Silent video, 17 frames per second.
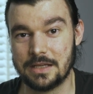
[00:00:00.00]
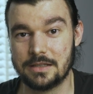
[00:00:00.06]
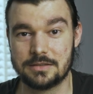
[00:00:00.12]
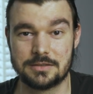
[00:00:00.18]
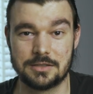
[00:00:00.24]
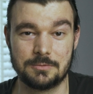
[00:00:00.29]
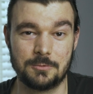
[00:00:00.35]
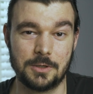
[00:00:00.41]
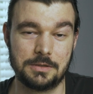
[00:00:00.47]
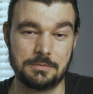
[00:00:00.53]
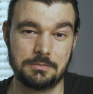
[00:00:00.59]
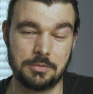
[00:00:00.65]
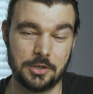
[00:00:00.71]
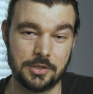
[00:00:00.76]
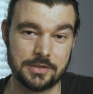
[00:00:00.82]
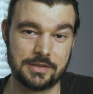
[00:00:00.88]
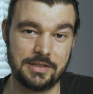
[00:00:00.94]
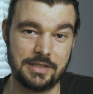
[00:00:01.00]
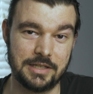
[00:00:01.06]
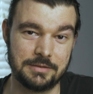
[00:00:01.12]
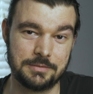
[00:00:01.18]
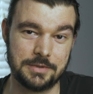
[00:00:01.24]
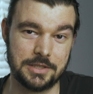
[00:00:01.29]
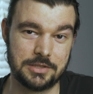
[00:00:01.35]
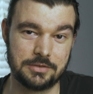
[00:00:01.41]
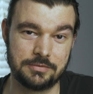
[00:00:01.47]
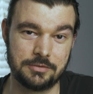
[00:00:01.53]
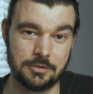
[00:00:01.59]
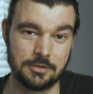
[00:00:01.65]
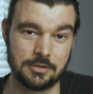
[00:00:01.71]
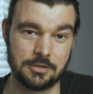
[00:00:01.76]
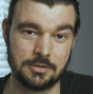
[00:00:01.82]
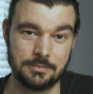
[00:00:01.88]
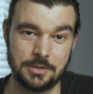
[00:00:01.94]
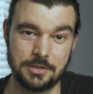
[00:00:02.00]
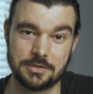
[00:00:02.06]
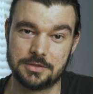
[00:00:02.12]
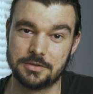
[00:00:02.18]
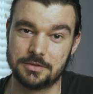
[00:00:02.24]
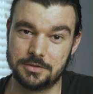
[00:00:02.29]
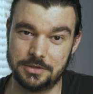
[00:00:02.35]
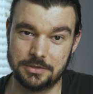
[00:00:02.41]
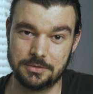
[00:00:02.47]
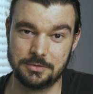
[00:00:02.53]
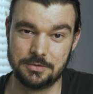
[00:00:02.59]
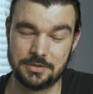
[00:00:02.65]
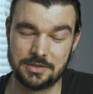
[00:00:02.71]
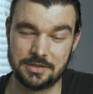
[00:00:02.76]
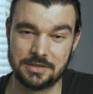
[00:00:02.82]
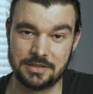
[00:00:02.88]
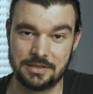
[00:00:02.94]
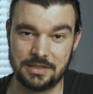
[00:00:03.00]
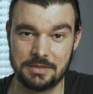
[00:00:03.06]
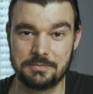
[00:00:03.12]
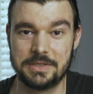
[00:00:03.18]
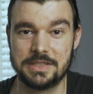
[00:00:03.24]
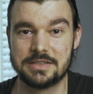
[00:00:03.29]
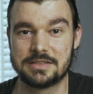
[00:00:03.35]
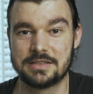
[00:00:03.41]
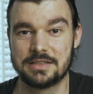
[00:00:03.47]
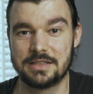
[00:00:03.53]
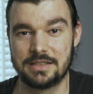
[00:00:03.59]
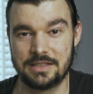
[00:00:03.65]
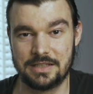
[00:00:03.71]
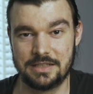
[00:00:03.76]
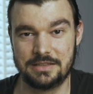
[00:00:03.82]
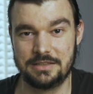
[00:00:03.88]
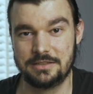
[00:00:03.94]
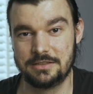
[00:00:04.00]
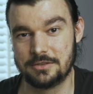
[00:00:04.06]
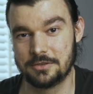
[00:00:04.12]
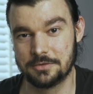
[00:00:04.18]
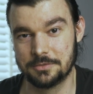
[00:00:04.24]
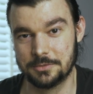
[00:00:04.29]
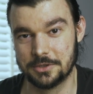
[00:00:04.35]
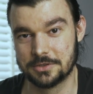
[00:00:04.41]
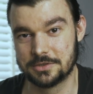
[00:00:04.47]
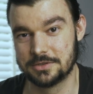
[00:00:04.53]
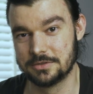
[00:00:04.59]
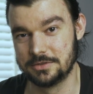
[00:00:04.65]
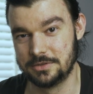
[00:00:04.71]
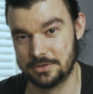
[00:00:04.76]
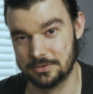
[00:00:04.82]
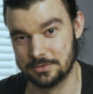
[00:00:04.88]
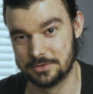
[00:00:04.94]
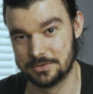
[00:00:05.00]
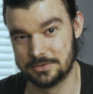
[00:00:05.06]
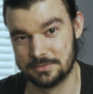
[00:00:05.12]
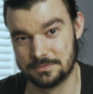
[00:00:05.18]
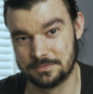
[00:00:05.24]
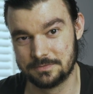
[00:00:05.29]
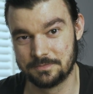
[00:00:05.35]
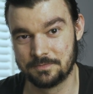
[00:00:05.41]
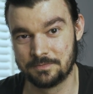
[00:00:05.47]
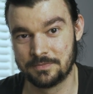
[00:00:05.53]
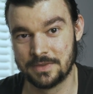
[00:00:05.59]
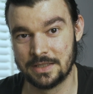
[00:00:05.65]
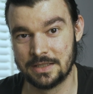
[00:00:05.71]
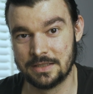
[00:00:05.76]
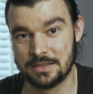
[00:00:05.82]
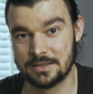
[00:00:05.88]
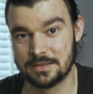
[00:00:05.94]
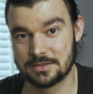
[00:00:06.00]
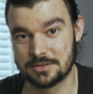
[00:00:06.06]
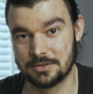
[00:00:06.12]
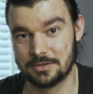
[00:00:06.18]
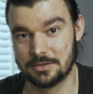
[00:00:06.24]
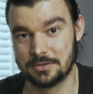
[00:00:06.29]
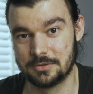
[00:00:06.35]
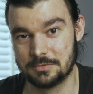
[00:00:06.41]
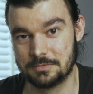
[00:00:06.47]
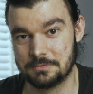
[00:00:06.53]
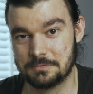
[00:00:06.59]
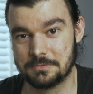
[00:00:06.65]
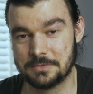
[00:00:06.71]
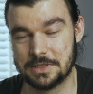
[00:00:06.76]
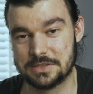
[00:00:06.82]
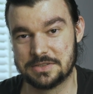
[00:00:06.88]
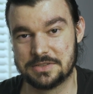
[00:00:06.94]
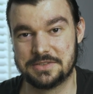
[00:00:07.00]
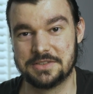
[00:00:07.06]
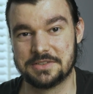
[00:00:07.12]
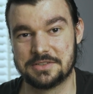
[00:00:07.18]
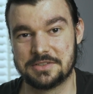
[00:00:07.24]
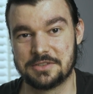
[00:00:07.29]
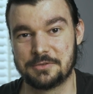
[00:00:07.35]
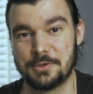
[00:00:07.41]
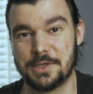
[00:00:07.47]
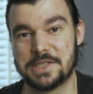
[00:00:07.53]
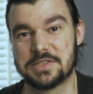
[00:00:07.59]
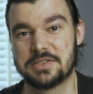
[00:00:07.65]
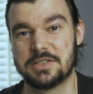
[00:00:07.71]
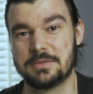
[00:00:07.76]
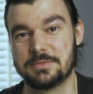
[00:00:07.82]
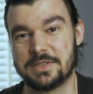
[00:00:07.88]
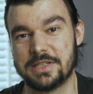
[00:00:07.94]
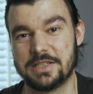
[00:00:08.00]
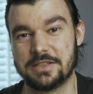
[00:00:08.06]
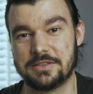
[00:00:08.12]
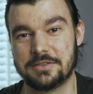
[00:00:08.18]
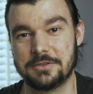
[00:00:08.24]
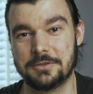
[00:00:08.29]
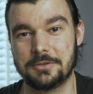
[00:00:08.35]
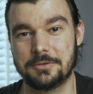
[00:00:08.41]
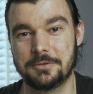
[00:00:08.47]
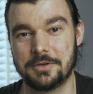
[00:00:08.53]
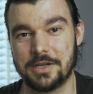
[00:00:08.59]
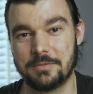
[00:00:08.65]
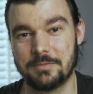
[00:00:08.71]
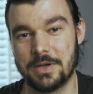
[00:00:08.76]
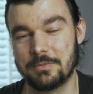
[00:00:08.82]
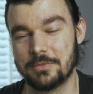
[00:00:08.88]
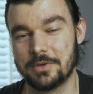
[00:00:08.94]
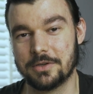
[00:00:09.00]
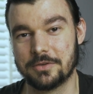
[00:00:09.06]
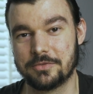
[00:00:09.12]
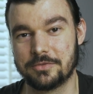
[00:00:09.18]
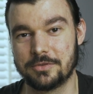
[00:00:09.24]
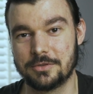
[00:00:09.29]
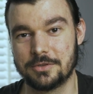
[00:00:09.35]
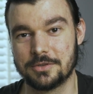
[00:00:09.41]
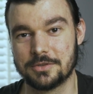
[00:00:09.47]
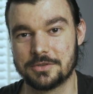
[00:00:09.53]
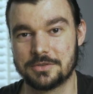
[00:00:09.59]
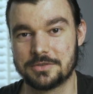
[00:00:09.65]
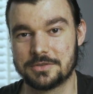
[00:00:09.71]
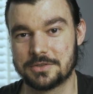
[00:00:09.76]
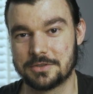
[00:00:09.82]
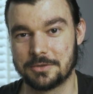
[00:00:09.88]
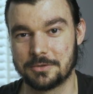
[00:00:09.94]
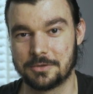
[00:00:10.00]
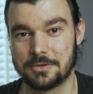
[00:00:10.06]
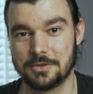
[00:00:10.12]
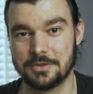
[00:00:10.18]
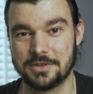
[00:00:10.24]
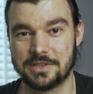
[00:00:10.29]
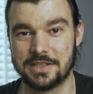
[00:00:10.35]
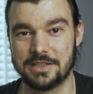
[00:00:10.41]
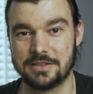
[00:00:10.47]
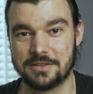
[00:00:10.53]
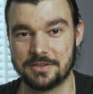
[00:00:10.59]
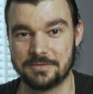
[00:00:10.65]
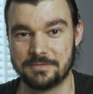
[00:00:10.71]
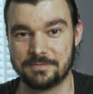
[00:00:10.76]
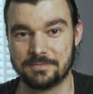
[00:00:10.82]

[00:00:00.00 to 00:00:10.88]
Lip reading: Someone bought the image for commercial use, and that means any commercial use. So it's just a quick something to remember for stock content.